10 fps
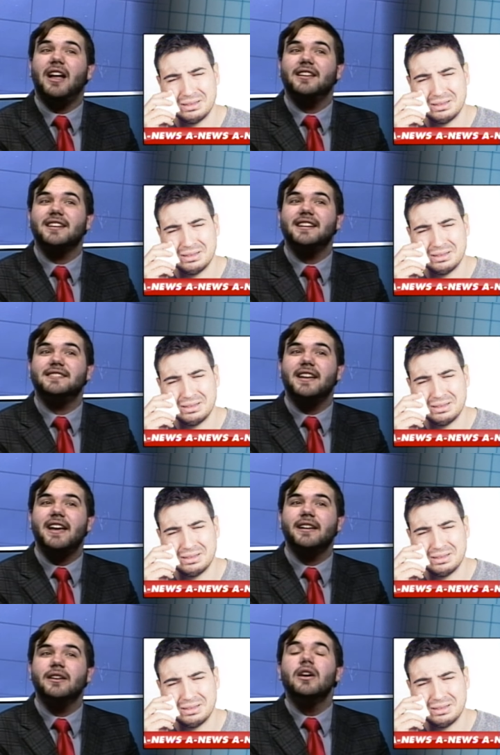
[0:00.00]
Speaker 1: Valentine's
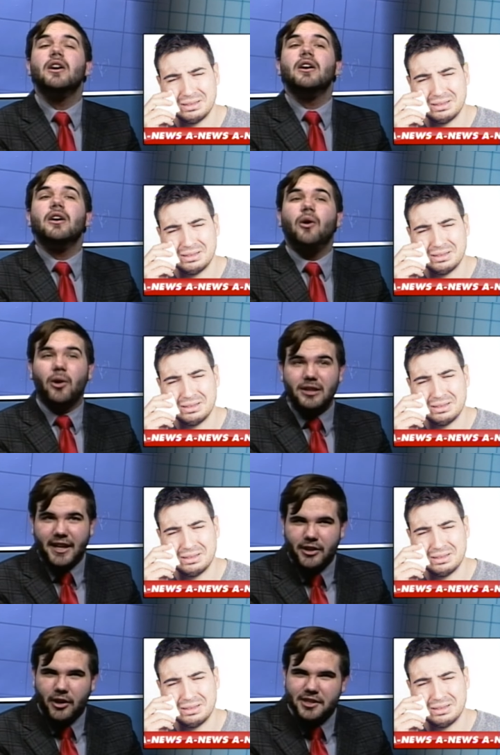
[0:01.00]
Day? Or
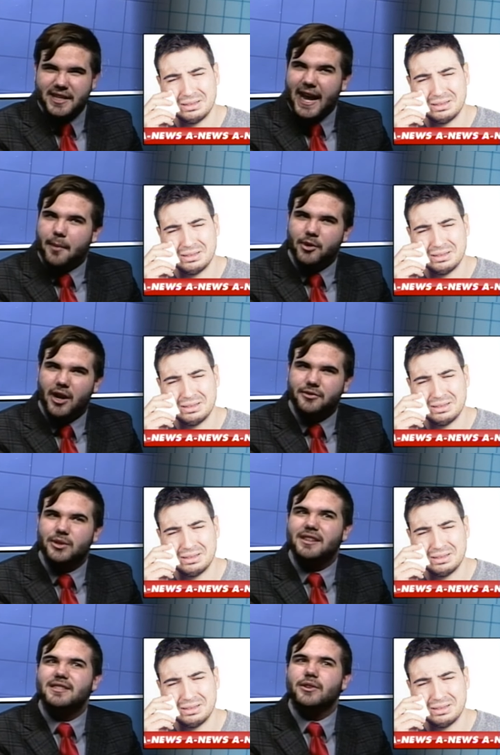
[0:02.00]
Leonardo DiCaprio
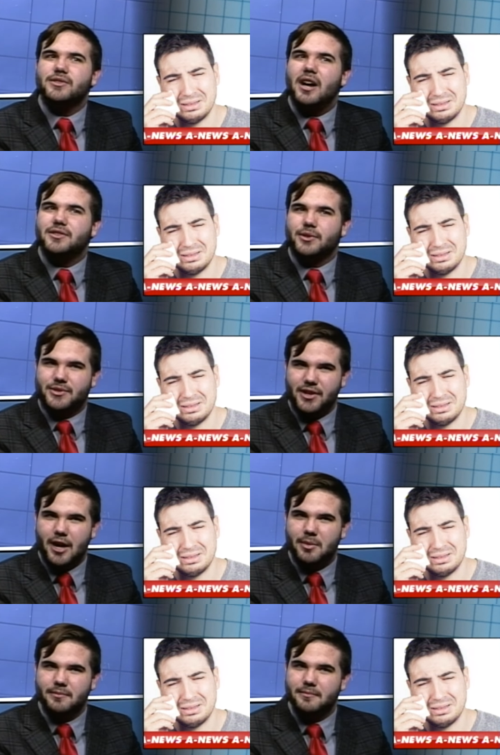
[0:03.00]
after this year's Oscar snub?